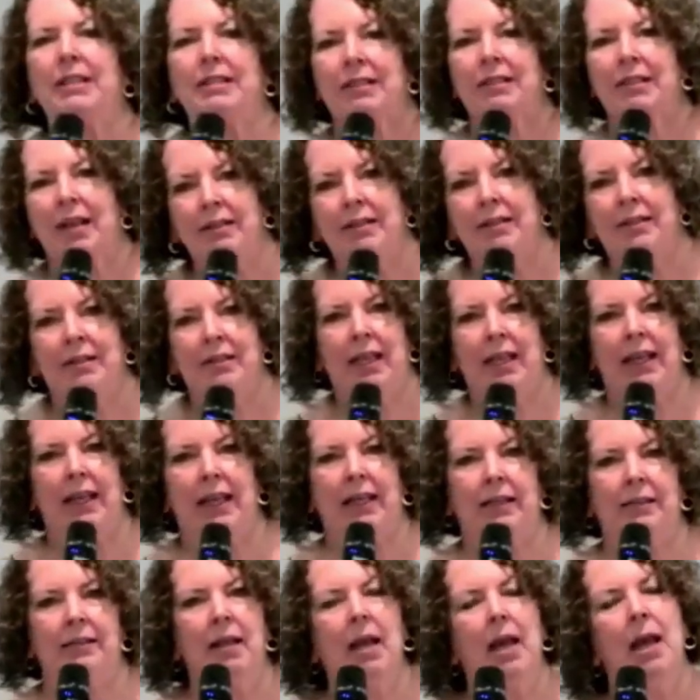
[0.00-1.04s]
discuss
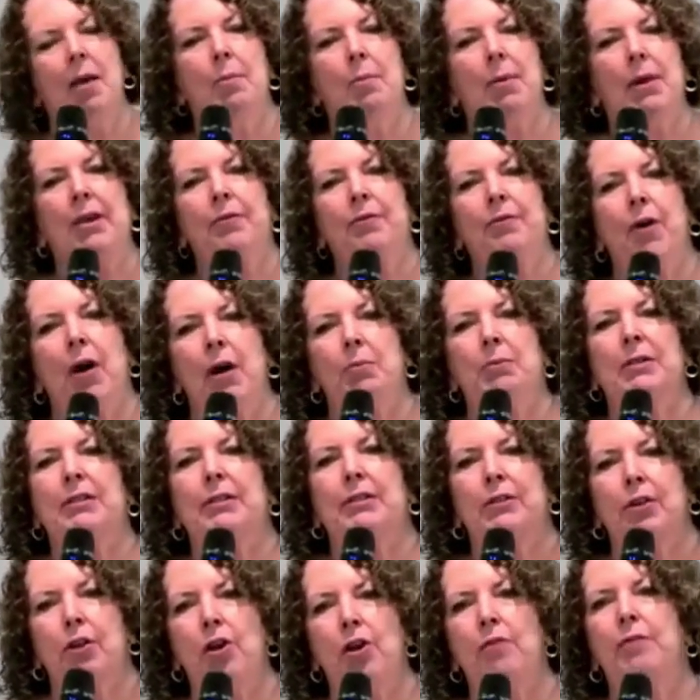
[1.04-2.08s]
things. But if I'm
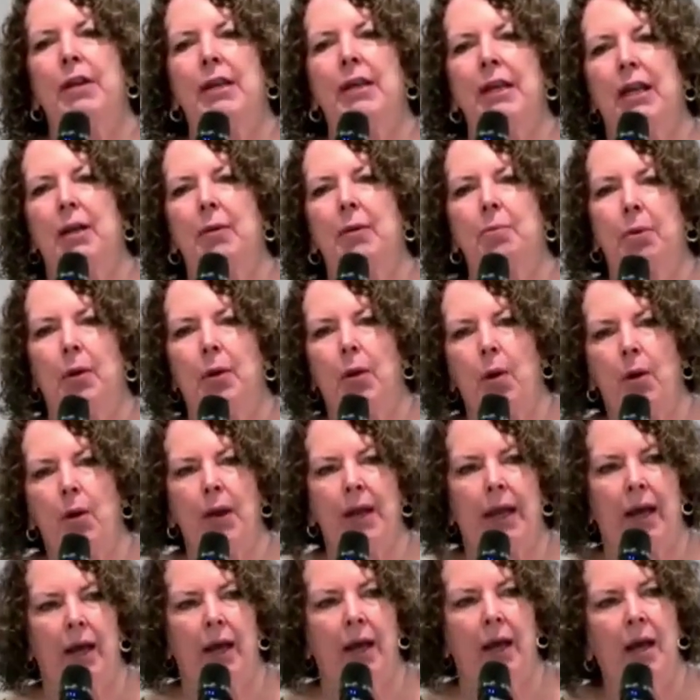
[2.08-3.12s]
serving an
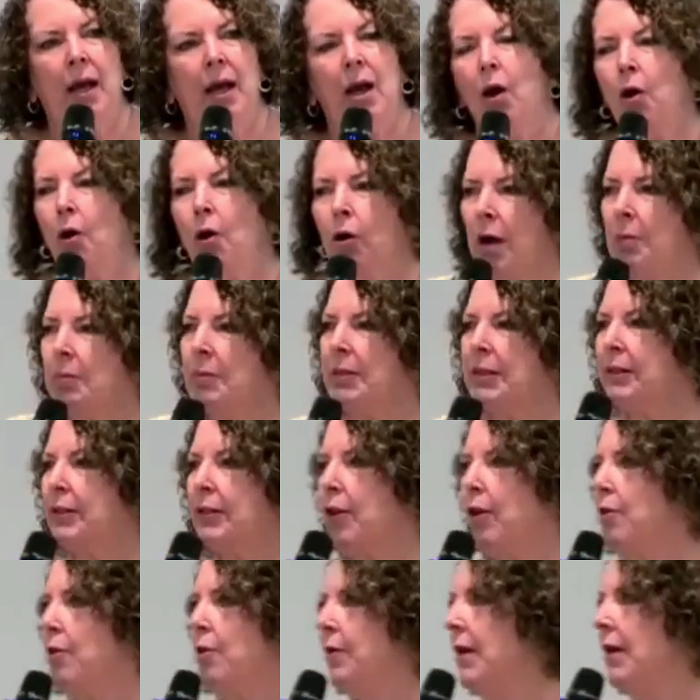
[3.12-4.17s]
employer or I'm
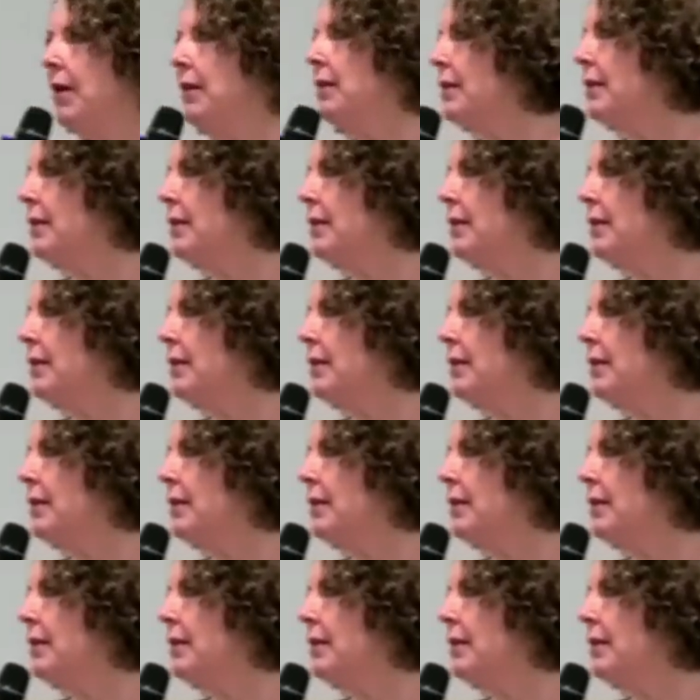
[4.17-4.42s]
serving